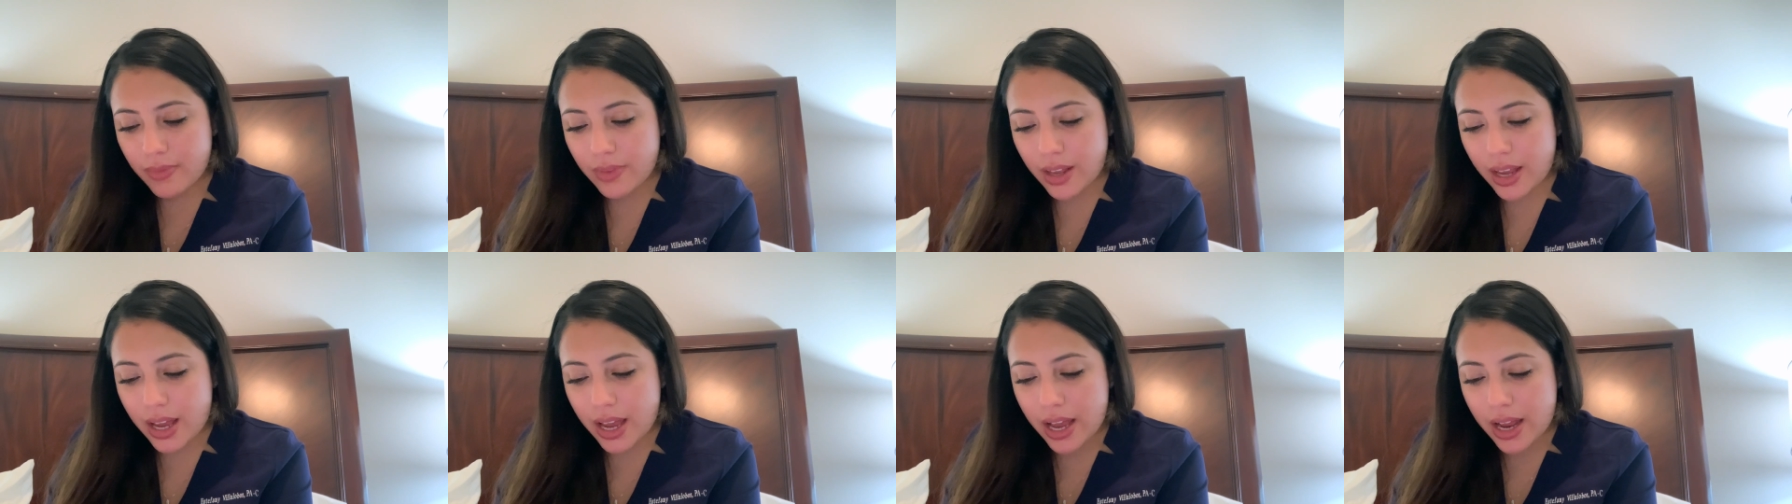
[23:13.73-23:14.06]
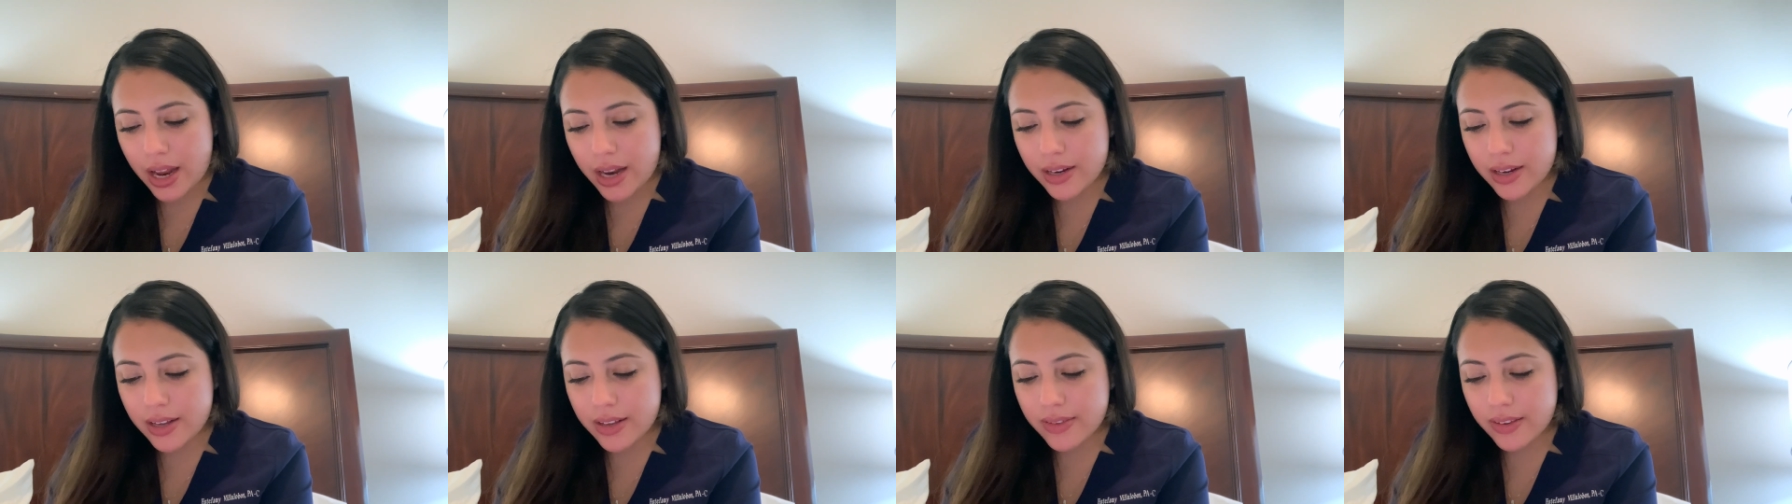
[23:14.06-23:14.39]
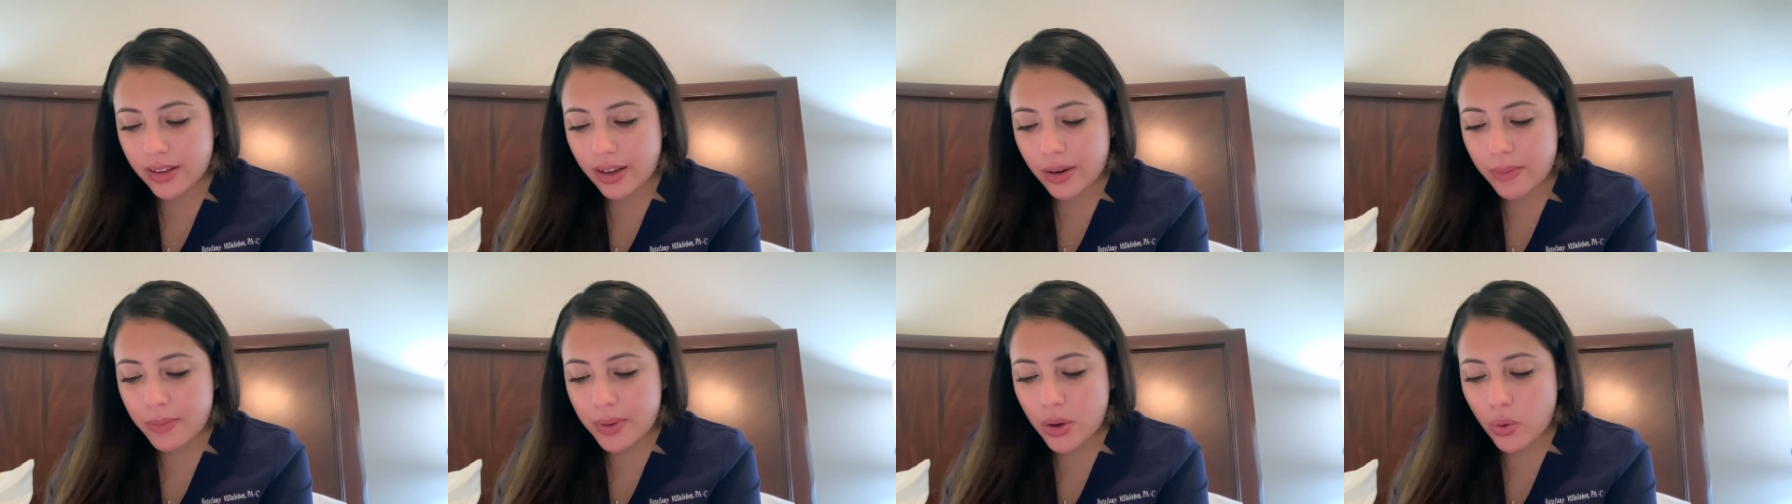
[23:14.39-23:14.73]
And it's
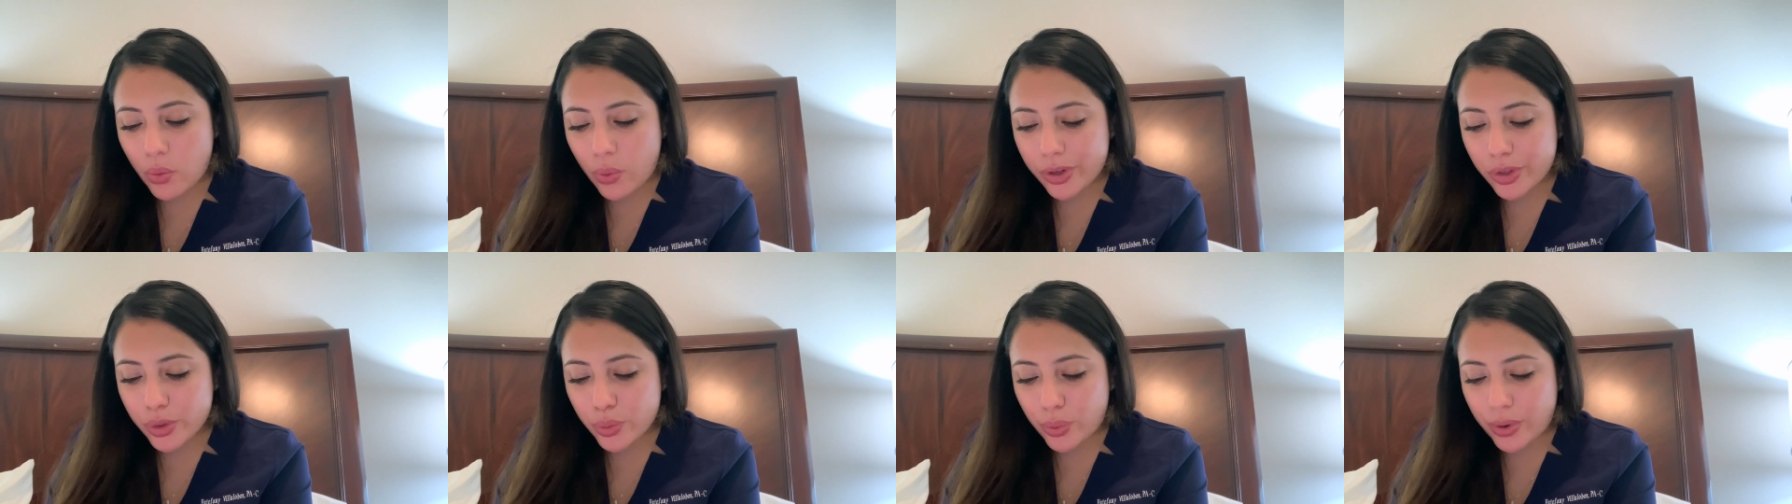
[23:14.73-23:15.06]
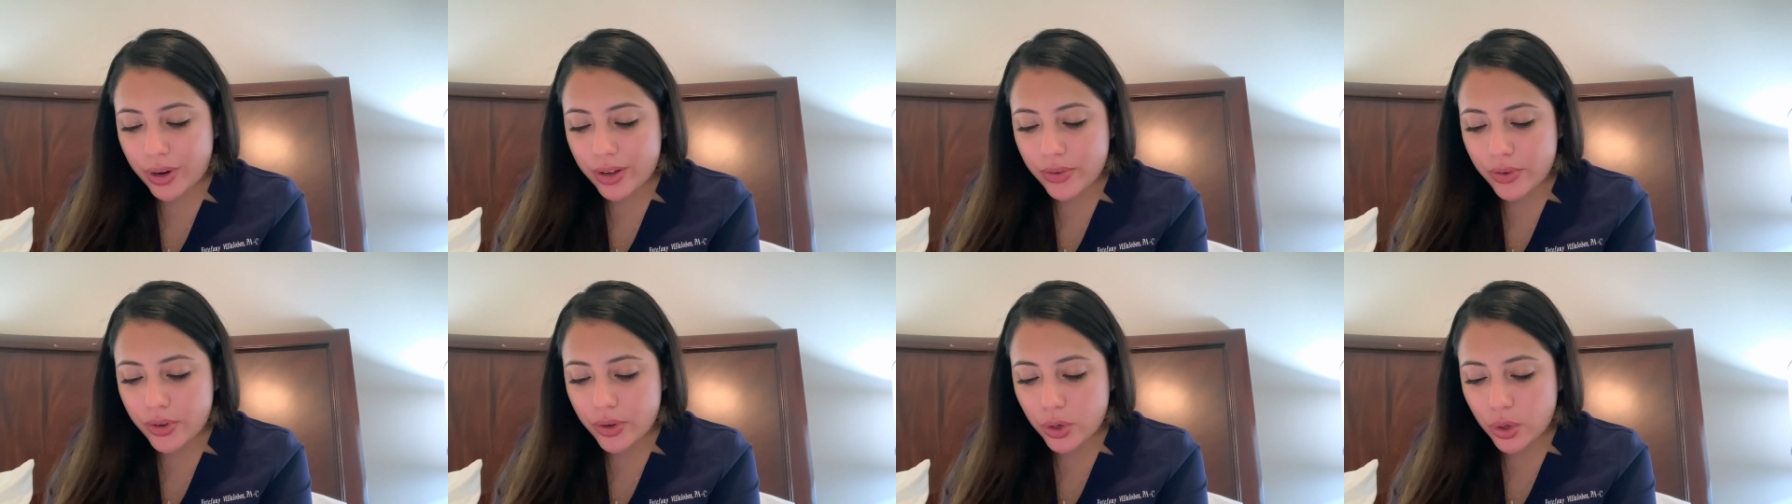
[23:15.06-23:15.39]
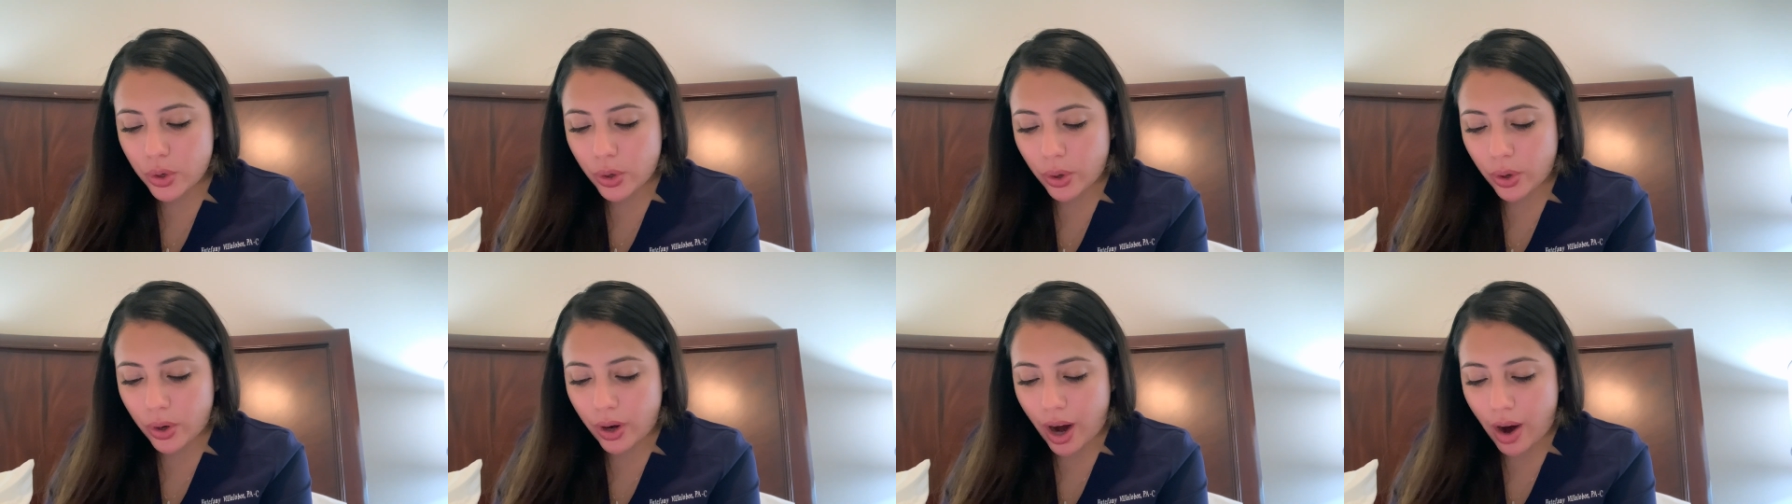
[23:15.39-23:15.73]
going to be which one?
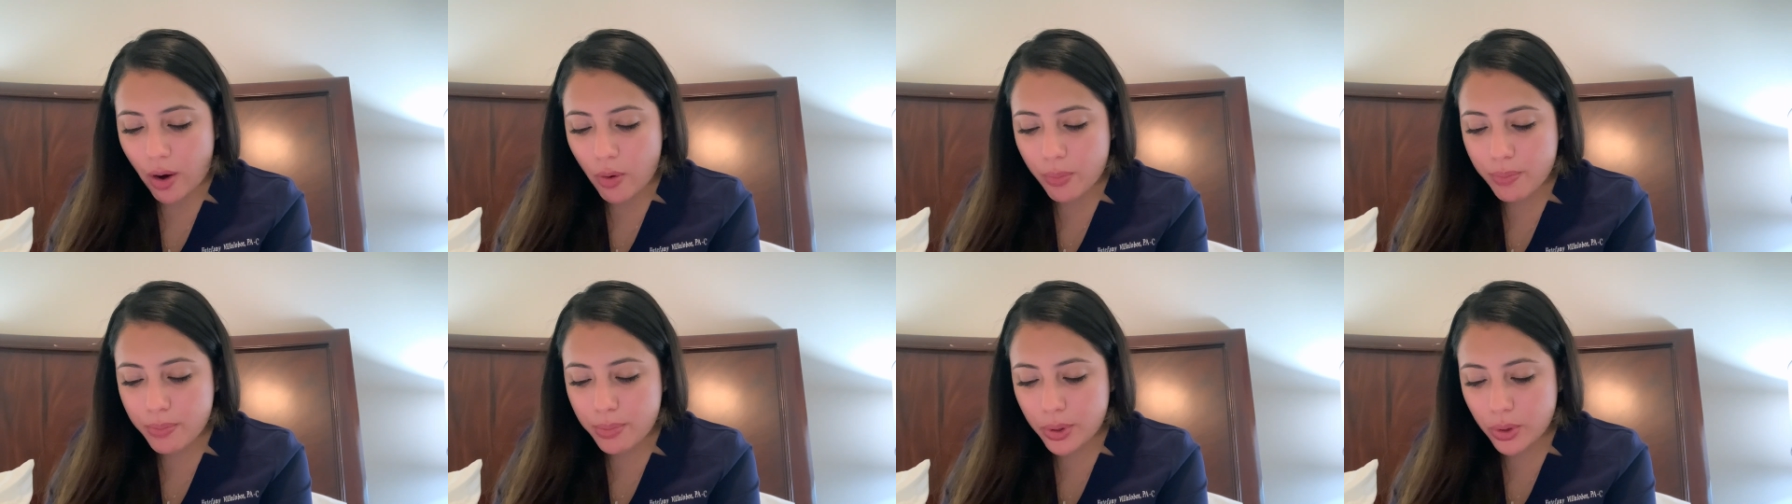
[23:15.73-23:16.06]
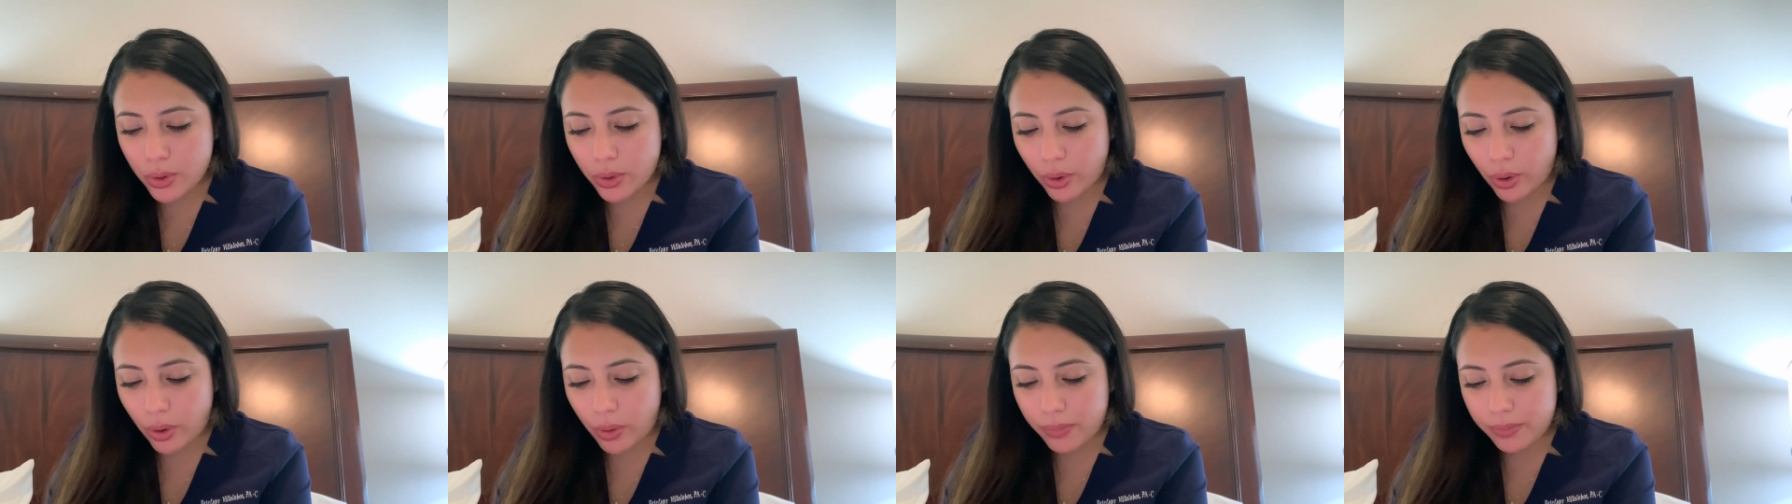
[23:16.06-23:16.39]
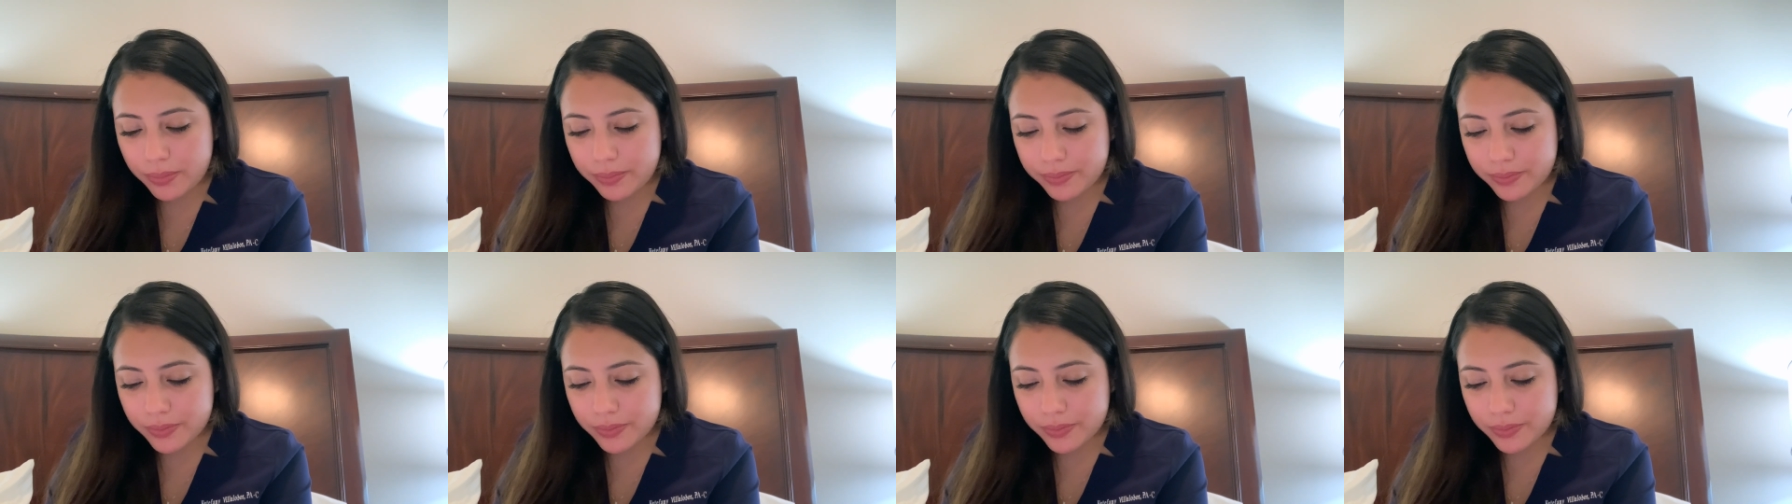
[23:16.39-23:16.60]
Your albuterol.